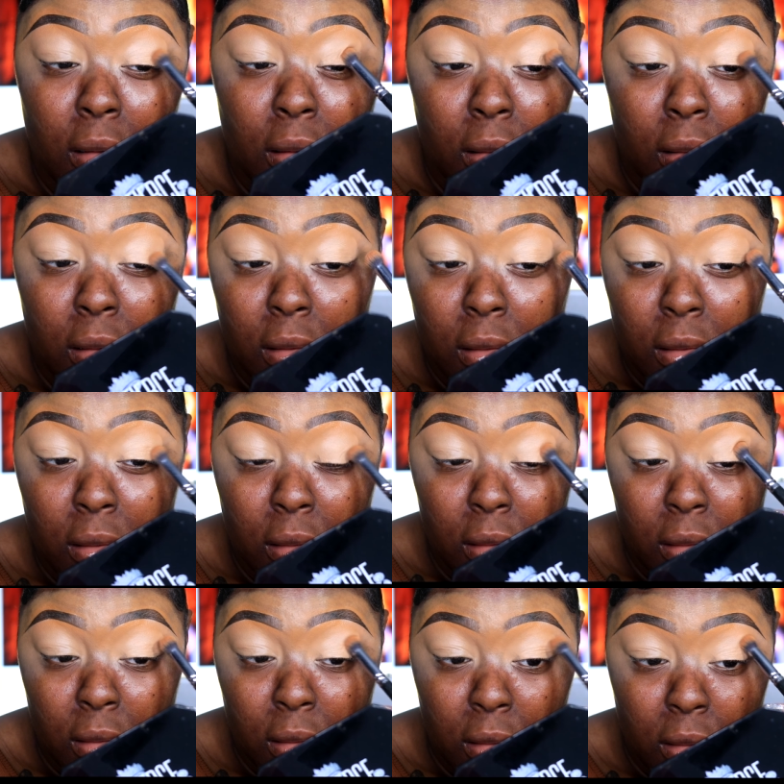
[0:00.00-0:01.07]
but I went ahead
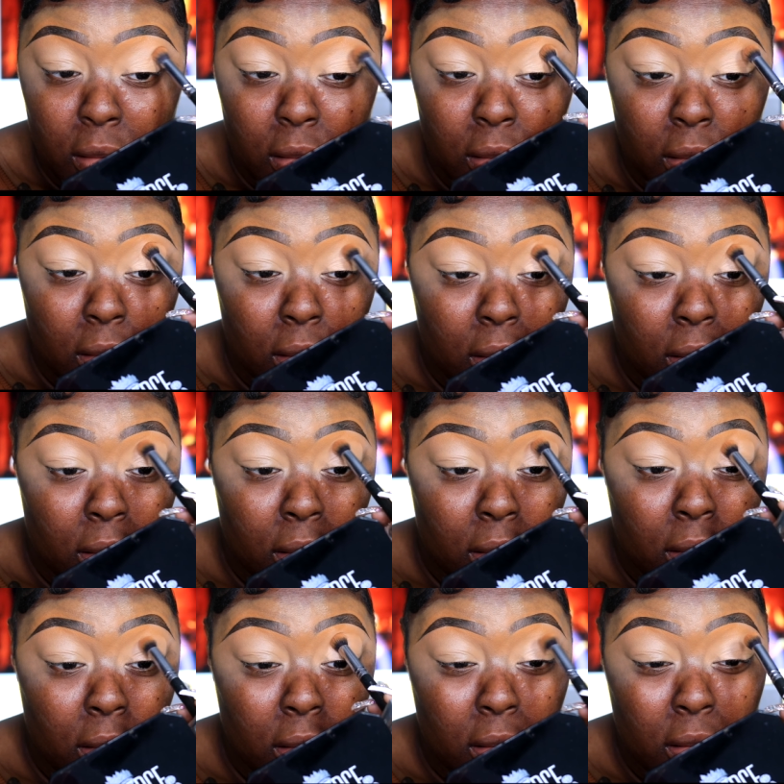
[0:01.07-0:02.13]
and just took some
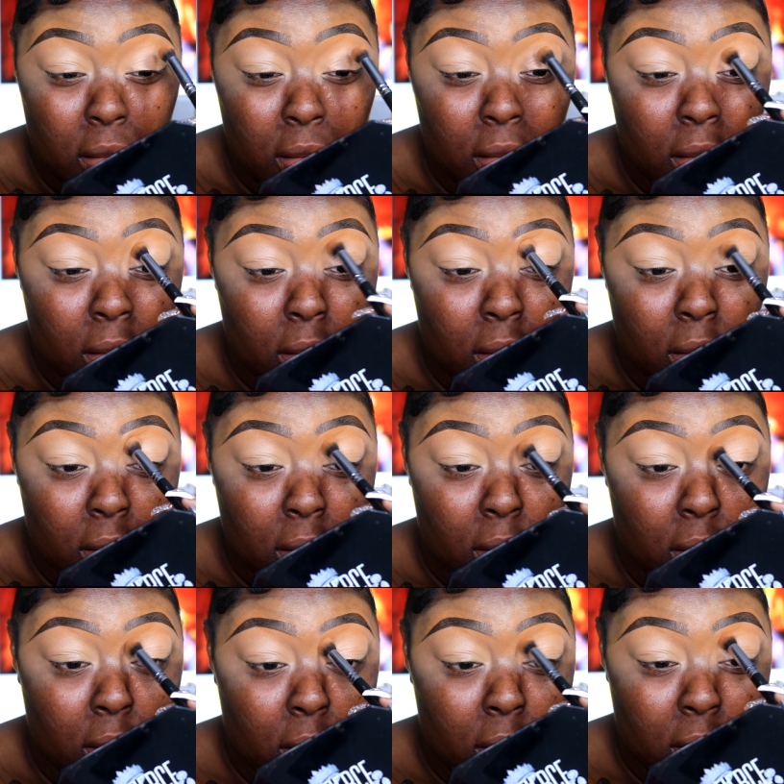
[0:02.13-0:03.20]
matte shadows
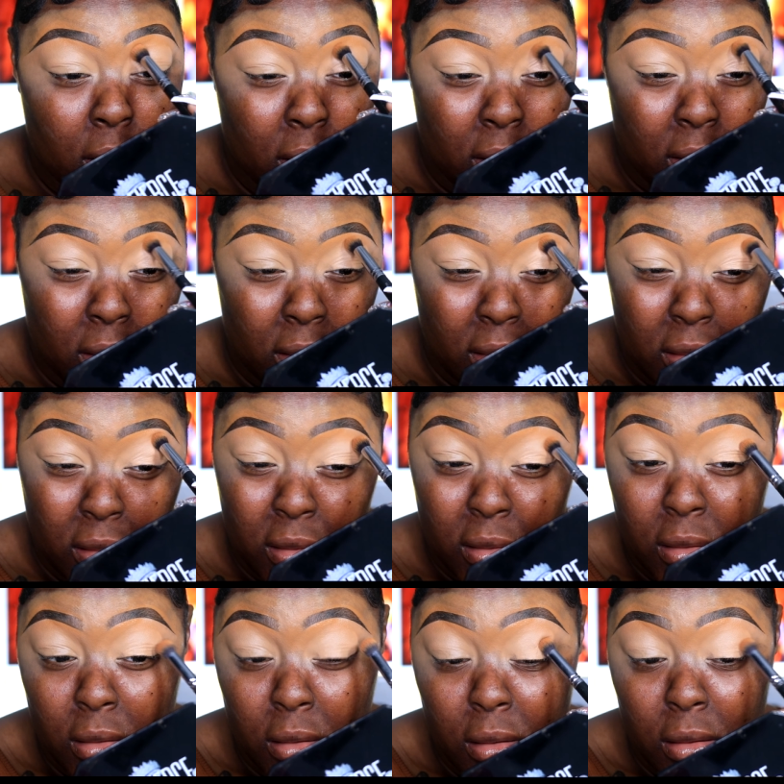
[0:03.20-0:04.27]
and I did
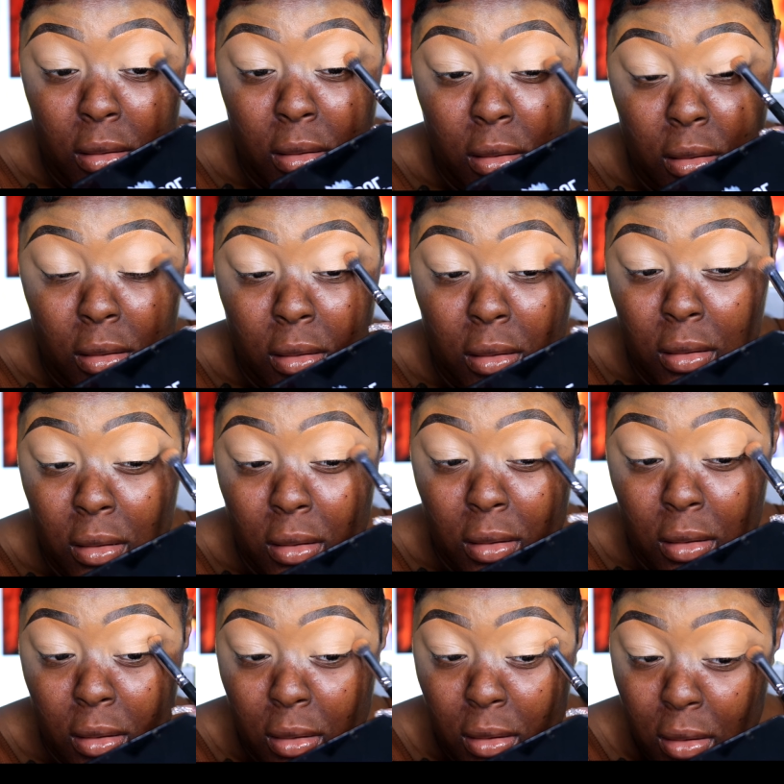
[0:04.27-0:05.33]
this smoky
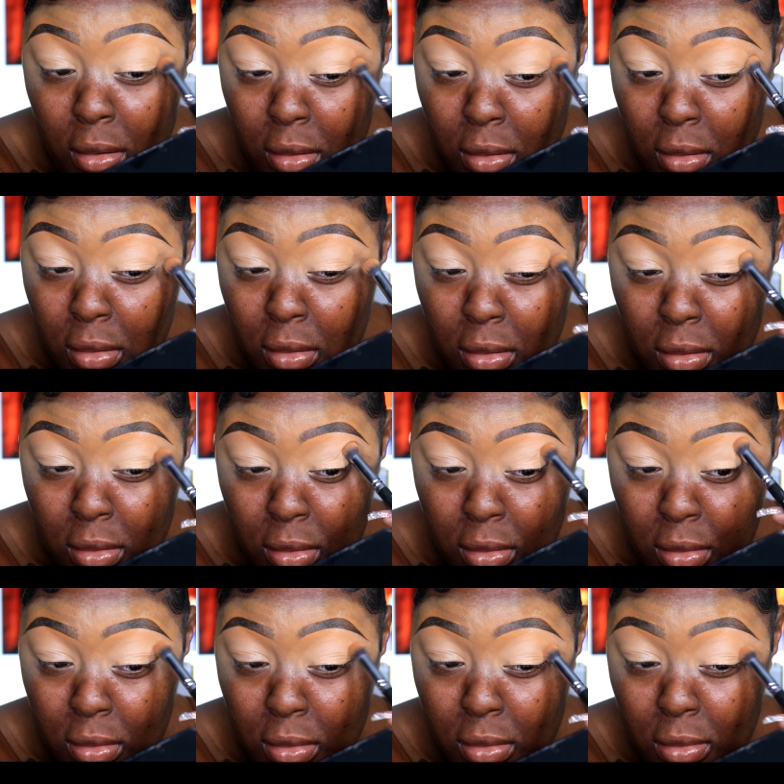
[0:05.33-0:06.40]
eye. I
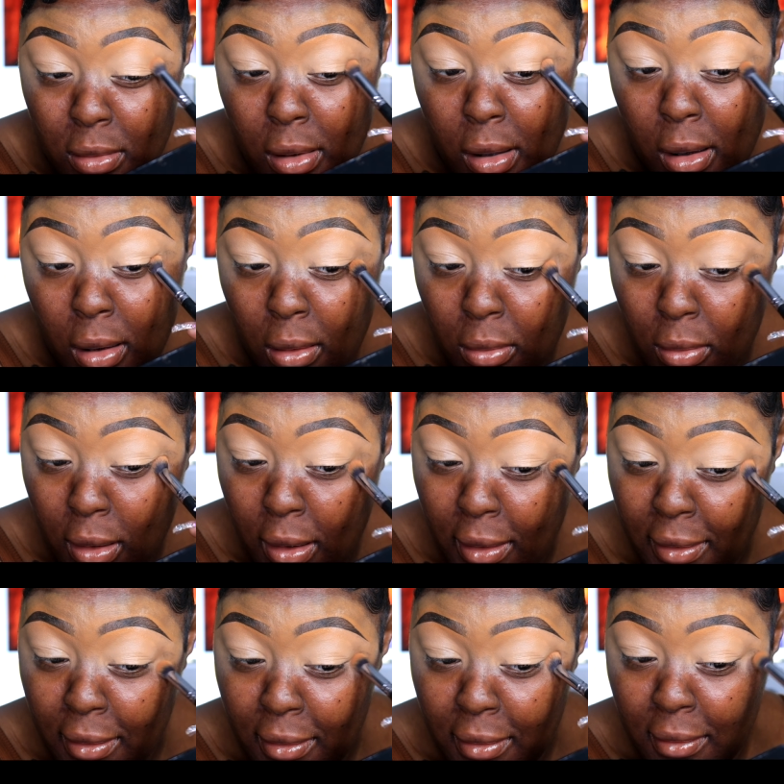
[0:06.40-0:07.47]
love when my base
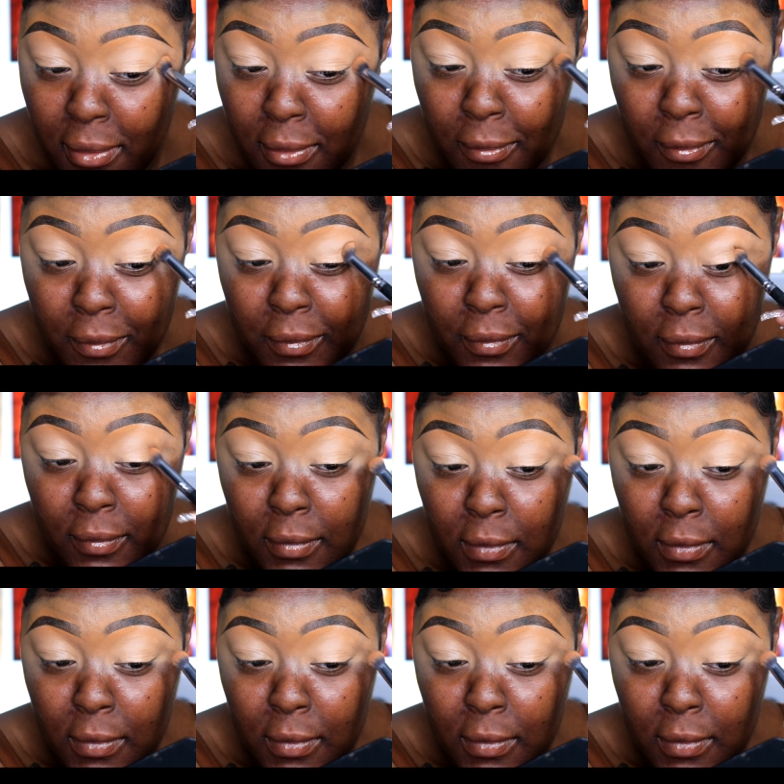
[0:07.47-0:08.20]
looks like this because